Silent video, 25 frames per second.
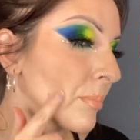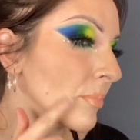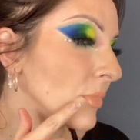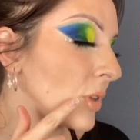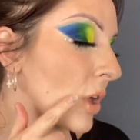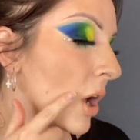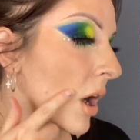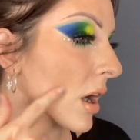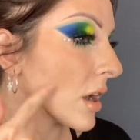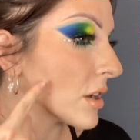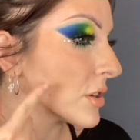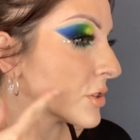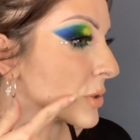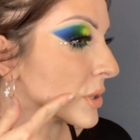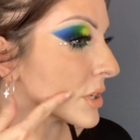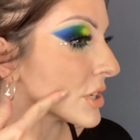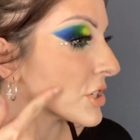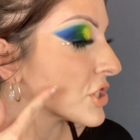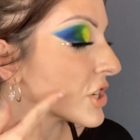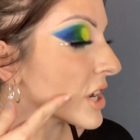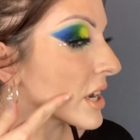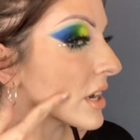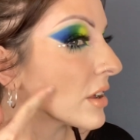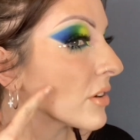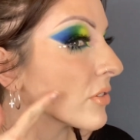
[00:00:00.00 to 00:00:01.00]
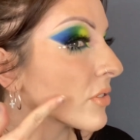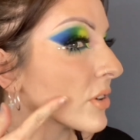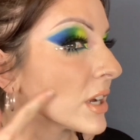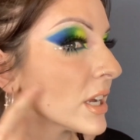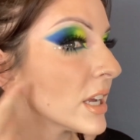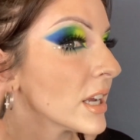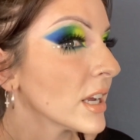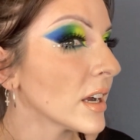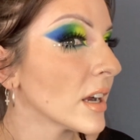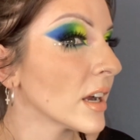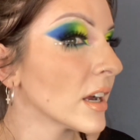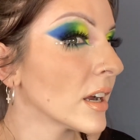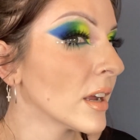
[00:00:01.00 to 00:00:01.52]
contour shade over
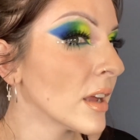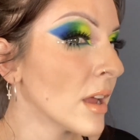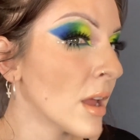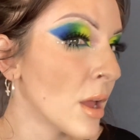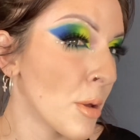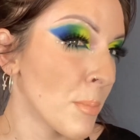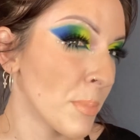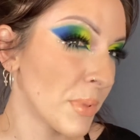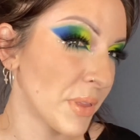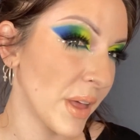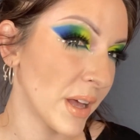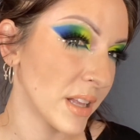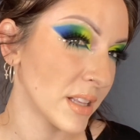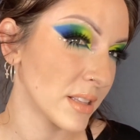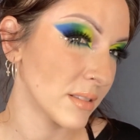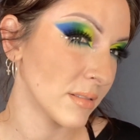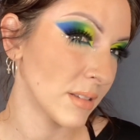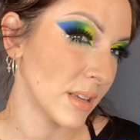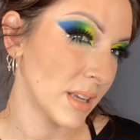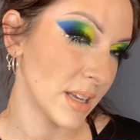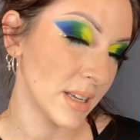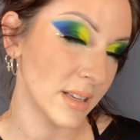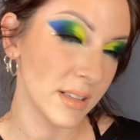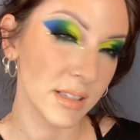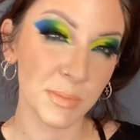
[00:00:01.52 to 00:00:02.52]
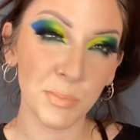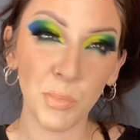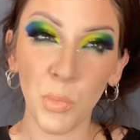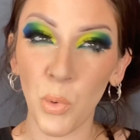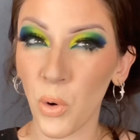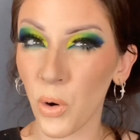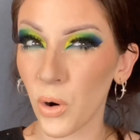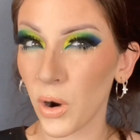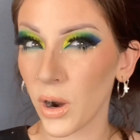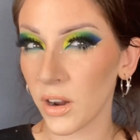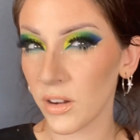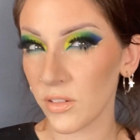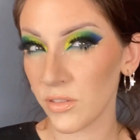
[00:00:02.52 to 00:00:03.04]
here, but that is
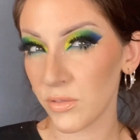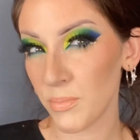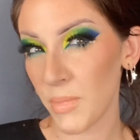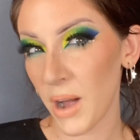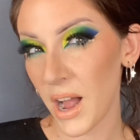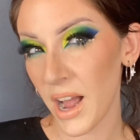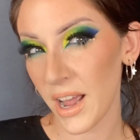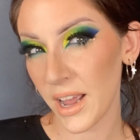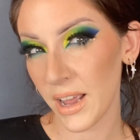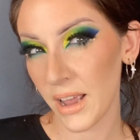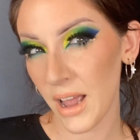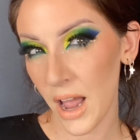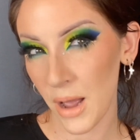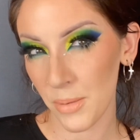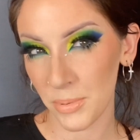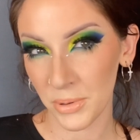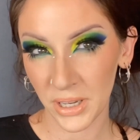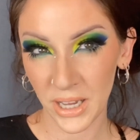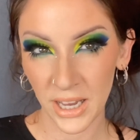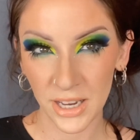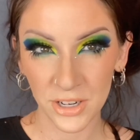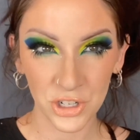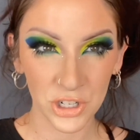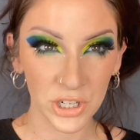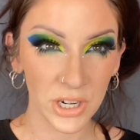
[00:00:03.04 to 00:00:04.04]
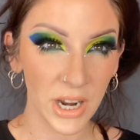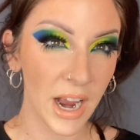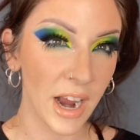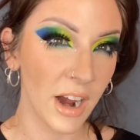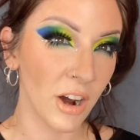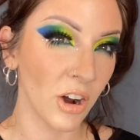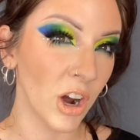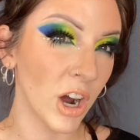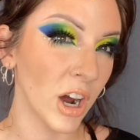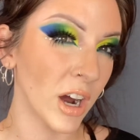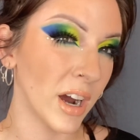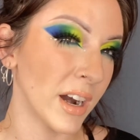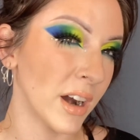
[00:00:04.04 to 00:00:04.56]
more of my application
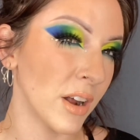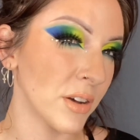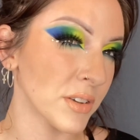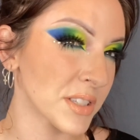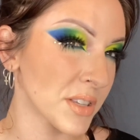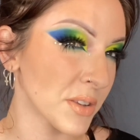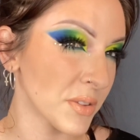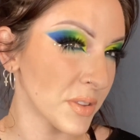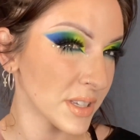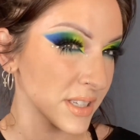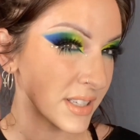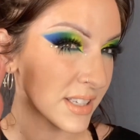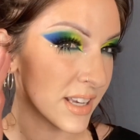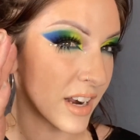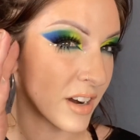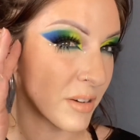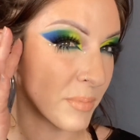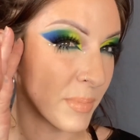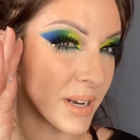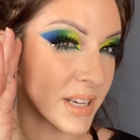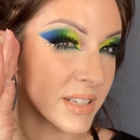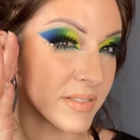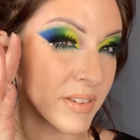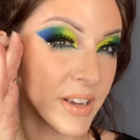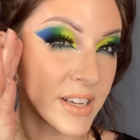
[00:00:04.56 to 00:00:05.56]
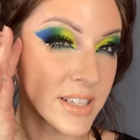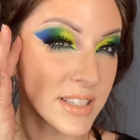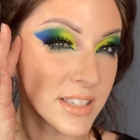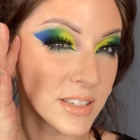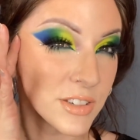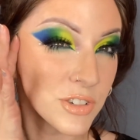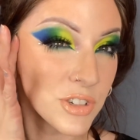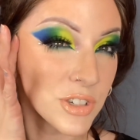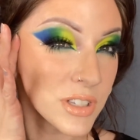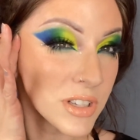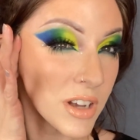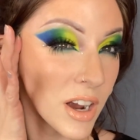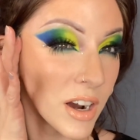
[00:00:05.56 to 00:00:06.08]
error. And also the side of my face is
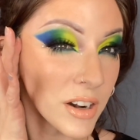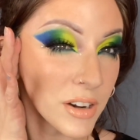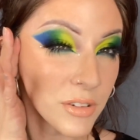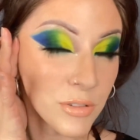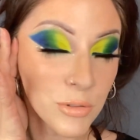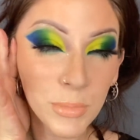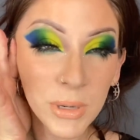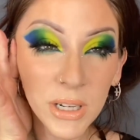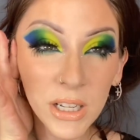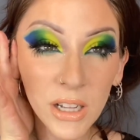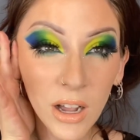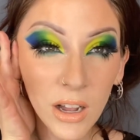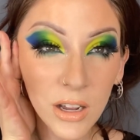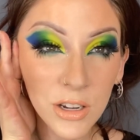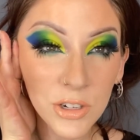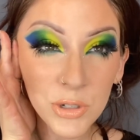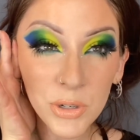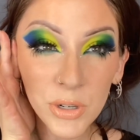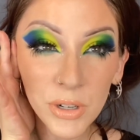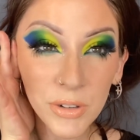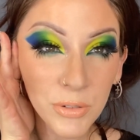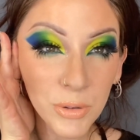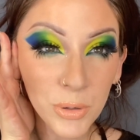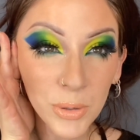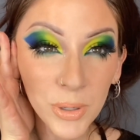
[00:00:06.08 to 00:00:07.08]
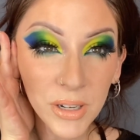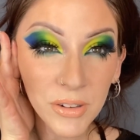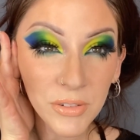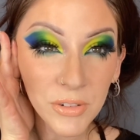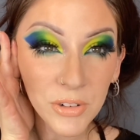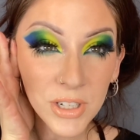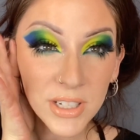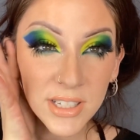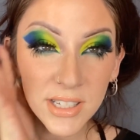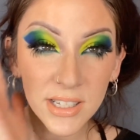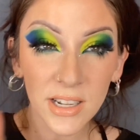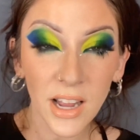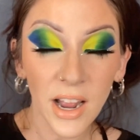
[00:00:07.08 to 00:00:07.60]
just harder for me to contour for whatever
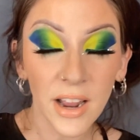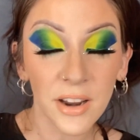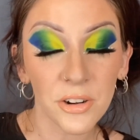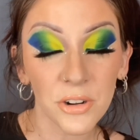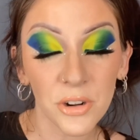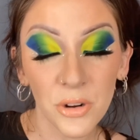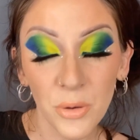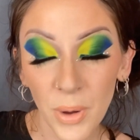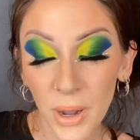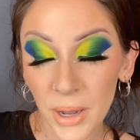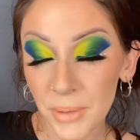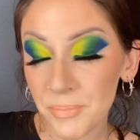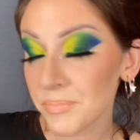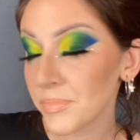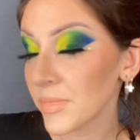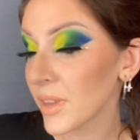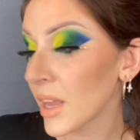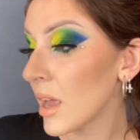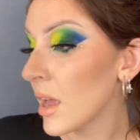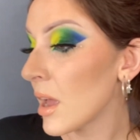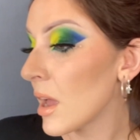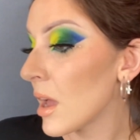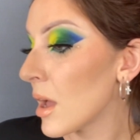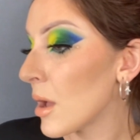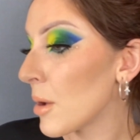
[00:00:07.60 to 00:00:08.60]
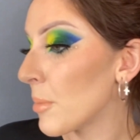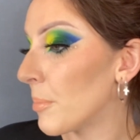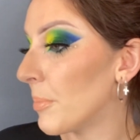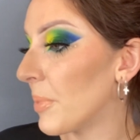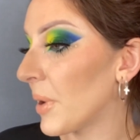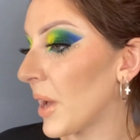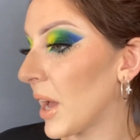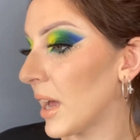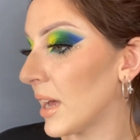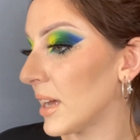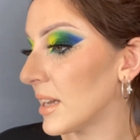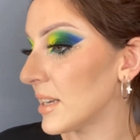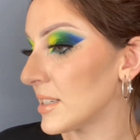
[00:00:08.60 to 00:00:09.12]
reason. I don't know why.
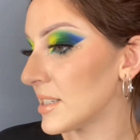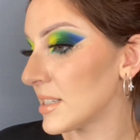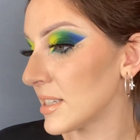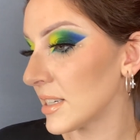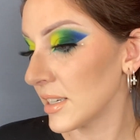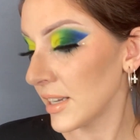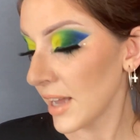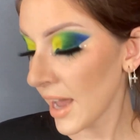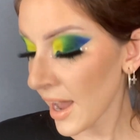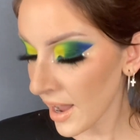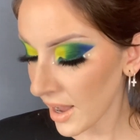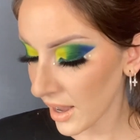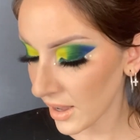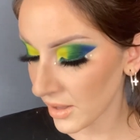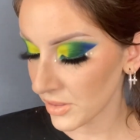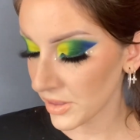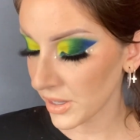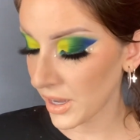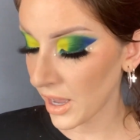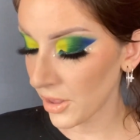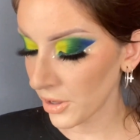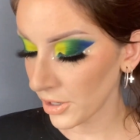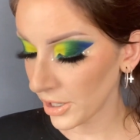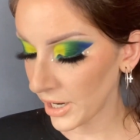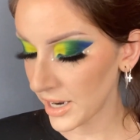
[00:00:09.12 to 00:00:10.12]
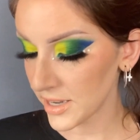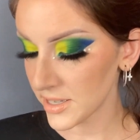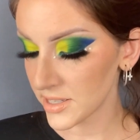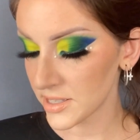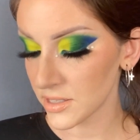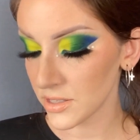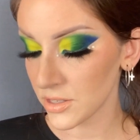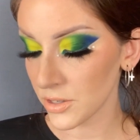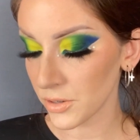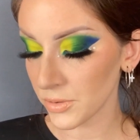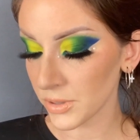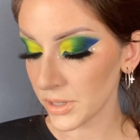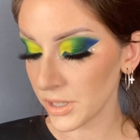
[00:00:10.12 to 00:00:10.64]
But yeah, the color cases
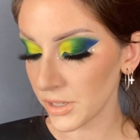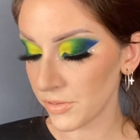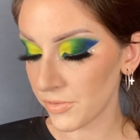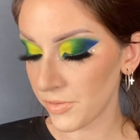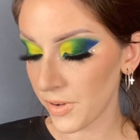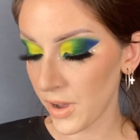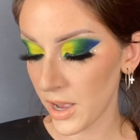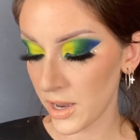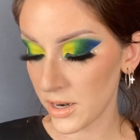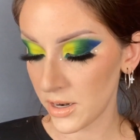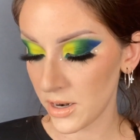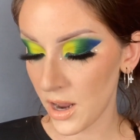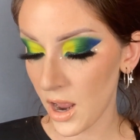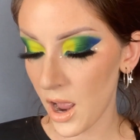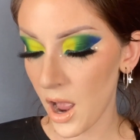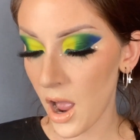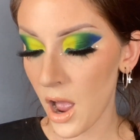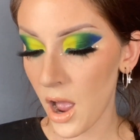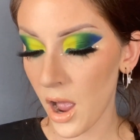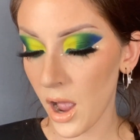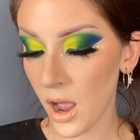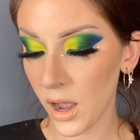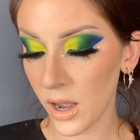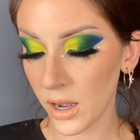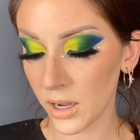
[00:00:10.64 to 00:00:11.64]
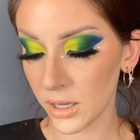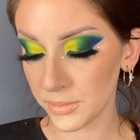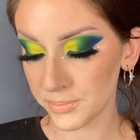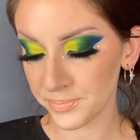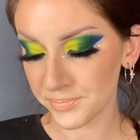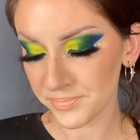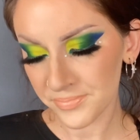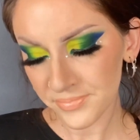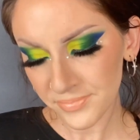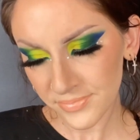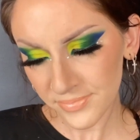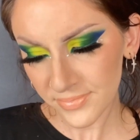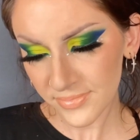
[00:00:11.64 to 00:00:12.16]
are really
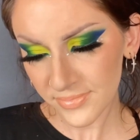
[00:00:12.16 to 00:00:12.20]
fun.